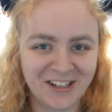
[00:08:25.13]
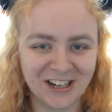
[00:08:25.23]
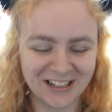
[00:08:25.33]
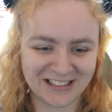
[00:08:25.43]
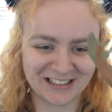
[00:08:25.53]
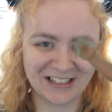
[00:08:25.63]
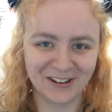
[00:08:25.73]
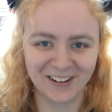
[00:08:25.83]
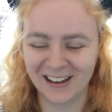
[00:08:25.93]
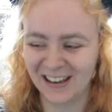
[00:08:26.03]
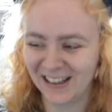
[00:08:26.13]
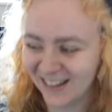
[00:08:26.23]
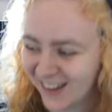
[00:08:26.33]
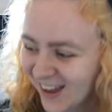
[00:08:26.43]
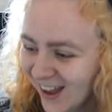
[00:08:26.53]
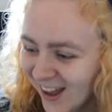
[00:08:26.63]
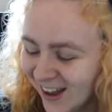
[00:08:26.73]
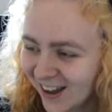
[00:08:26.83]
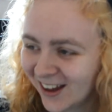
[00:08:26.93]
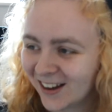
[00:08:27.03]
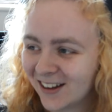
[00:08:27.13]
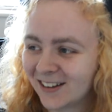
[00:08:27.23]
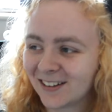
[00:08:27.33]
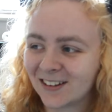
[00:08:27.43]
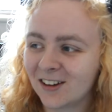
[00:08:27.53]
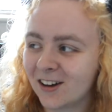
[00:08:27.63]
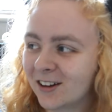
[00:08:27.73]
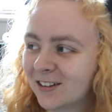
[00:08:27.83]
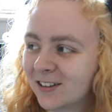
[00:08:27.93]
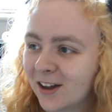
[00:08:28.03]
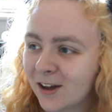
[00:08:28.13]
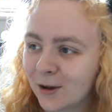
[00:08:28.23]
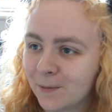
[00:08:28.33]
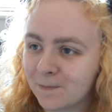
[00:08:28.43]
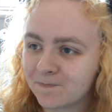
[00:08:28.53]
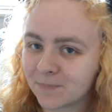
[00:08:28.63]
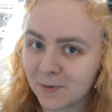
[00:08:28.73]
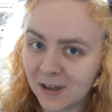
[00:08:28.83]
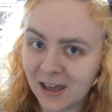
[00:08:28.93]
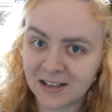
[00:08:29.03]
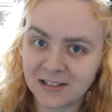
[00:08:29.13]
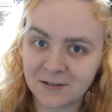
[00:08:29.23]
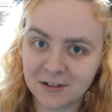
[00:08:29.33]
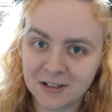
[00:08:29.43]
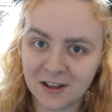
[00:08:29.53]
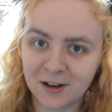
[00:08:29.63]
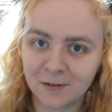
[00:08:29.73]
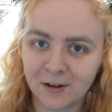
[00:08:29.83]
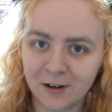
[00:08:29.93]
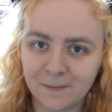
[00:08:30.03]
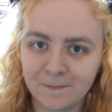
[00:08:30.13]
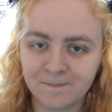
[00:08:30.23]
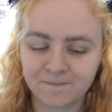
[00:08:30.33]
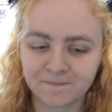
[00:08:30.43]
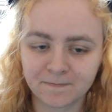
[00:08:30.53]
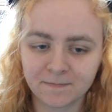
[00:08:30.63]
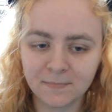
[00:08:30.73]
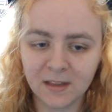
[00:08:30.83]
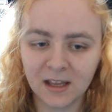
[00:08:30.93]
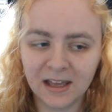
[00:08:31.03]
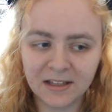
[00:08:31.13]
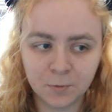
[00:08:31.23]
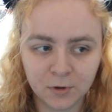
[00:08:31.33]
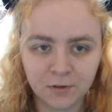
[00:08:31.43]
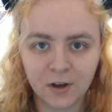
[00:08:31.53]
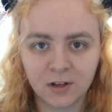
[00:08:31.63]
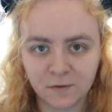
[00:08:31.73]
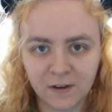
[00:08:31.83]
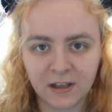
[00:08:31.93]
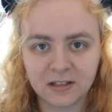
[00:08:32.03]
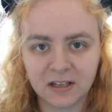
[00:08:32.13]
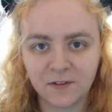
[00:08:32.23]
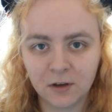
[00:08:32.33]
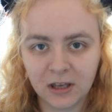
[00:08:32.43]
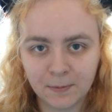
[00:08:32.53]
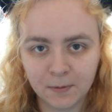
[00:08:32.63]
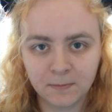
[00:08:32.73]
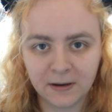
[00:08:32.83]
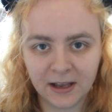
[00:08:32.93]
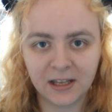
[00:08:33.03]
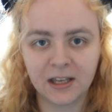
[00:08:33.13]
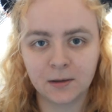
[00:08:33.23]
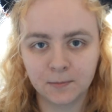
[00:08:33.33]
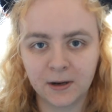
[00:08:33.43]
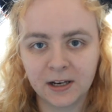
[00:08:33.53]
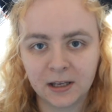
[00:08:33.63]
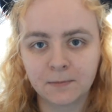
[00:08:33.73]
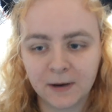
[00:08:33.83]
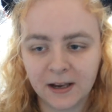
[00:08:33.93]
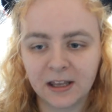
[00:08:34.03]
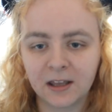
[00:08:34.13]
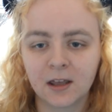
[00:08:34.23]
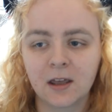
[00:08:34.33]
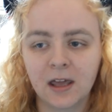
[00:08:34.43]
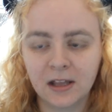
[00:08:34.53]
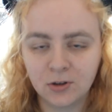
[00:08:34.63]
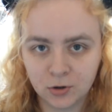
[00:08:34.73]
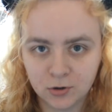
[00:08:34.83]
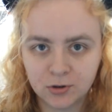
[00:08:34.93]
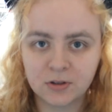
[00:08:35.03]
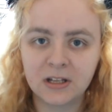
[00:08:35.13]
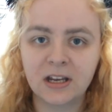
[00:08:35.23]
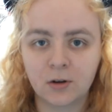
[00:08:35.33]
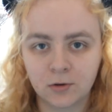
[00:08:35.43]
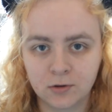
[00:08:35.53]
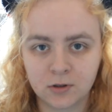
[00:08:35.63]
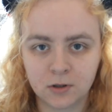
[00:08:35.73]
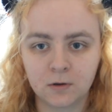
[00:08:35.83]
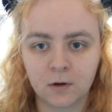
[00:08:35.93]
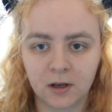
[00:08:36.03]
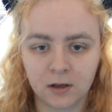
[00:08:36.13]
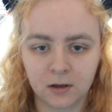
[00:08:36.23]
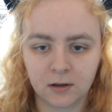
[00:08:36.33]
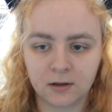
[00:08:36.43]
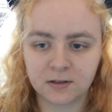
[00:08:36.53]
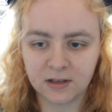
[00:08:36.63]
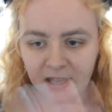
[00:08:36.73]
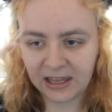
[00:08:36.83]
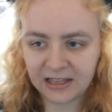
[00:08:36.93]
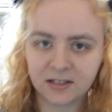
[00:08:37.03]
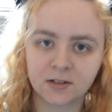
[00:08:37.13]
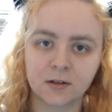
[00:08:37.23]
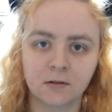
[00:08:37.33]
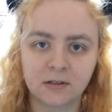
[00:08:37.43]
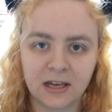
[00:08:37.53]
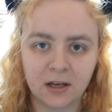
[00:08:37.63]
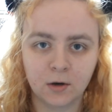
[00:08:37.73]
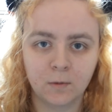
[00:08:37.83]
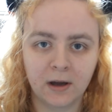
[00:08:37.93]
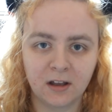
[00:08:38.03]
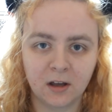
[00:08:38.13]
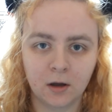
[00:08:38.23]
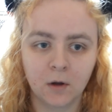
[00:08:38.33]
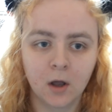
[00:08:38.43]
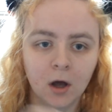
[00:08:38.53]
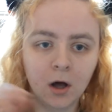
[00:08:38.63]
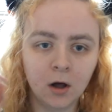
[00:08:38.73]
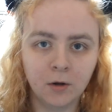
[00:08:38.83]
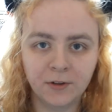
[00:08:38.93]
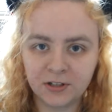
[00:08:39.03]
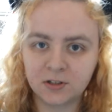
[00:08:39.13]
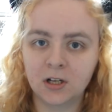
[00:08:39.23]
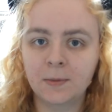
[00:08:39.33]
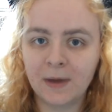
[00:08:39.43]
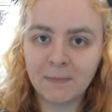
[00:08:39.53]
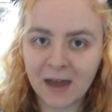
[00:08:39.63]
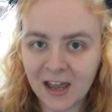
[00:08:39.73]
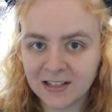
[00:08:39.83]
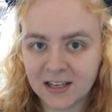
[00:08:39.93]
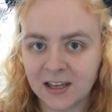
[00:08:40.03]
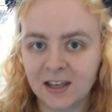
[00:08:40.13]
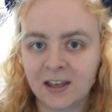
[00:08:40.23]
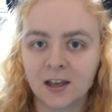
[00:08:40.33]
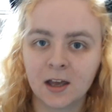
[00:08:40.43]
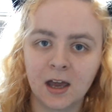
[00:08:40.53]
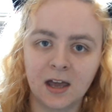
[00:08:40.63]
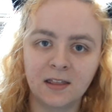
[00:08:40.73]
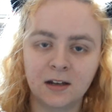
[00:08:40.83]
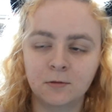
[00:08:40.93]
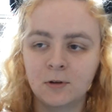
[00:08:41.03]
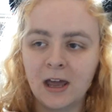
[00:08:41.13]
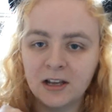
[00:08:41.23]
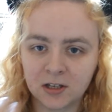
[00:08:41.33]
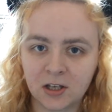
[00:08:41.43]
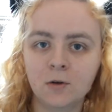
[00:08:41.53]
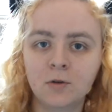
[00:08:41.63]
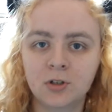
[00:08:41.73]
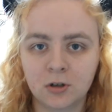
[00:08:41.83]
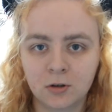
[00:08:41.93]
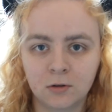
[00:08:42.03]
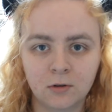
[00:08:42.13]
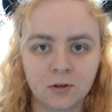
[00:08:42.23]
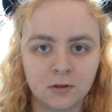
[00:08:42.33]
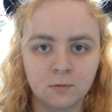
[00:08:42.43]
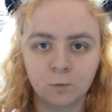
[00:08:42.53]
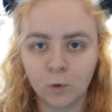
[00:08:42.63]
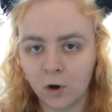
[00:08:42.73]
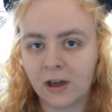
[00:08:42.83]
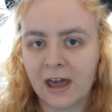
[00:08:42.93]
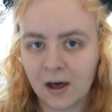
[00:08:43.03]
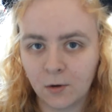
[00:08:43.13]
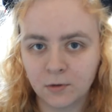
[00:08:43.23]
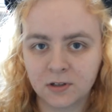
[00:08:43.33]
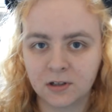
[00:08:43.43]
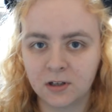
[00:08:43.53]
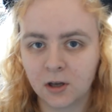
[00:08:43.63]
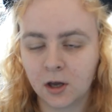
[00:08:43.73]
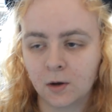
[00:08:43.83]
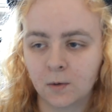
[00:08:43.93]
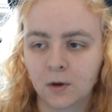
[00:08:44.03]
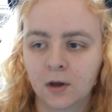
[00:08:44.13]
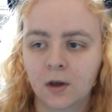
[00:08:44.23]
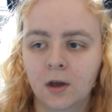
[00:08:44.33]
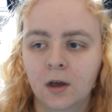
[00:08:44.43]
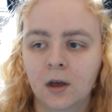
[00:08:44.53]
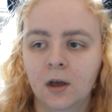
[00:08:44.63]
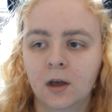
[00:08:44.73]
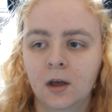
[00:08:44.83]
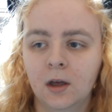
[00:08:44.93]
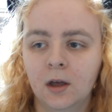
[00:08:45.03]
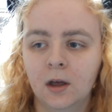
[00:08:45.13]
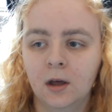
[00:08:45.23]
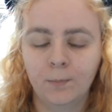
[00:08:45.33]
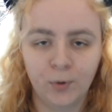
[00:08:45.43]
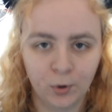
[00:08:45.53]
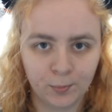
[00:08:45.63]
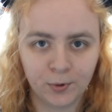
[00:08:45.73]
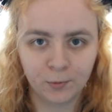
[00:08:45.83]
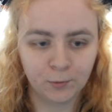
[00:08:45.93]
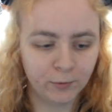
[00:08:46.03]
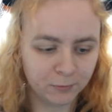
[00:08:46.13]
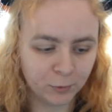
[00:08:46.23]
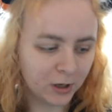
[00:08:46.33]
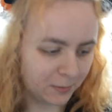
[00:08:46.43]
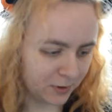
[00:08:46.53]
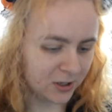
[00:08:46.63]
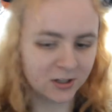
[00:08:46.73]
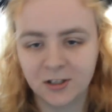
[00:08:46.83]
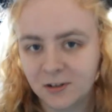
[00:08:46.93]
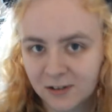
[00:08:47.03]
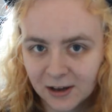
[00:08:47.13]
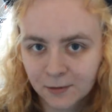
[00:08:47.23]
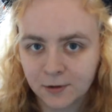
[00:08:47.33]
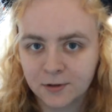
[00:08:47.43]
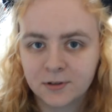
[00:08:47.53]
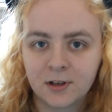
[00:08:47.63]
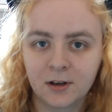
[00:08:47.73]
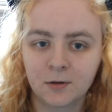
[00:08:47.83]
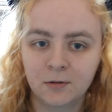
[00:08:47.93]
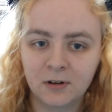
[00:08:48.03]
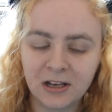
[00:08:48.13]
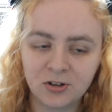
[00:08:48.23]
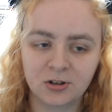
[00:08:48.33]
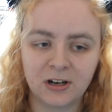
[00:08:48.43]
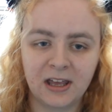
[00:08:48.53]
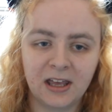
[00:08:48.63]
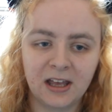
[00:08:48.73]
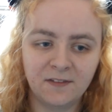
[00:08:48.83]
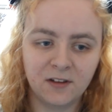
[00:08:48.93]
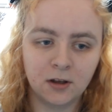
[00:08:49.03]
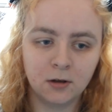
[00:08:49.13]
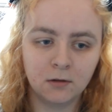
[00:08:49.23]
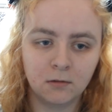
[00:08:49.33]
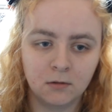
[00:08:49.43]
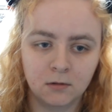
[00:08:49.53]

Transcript: Just do it. Oh god. Um. But yeah, seriously though, um, it is one of those things. If you keep on planning and planning and planning, it does lead on to like a snake eating its own tail where you go, oh, this is going to be amazing. And then execution doesn't work out and you go, oh poop, what, what am I going to do now? So literally, if you